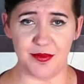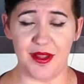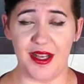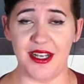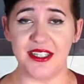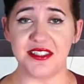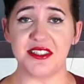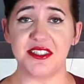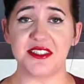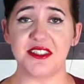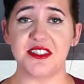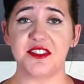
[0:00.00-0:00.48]

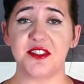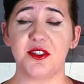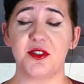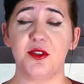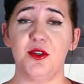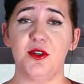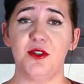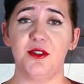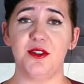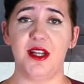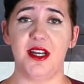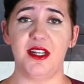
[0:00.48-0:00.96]
Plastic
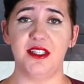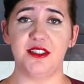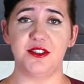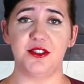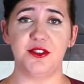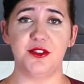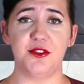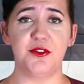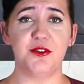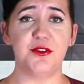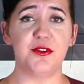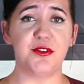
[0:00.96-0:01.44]
doesn't hold on
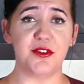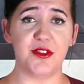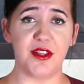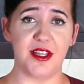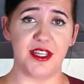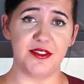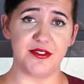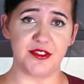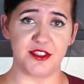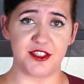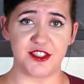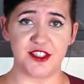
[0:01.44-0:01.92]
to
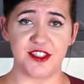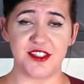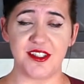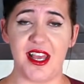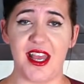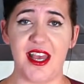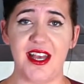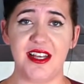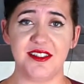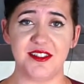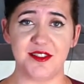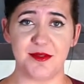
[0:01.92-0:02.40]
flavors
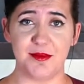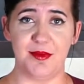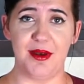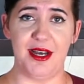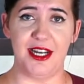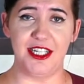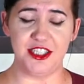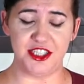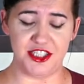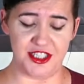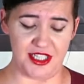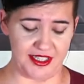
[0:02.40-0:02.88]
as
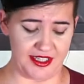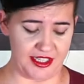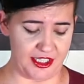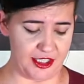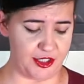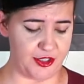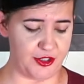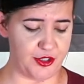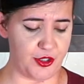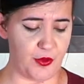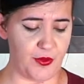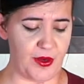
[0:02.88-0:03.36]
much, and
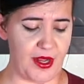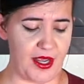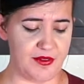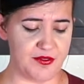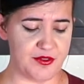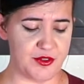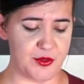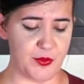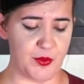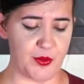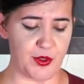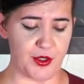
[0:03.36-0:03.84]
then you don't
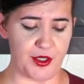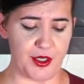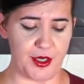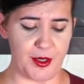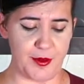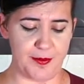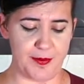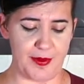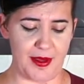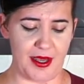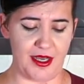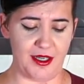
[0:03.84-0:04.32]
have to
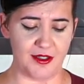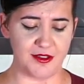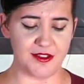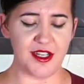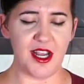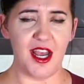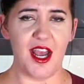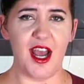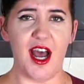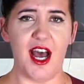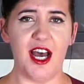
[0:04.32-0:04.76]
worry about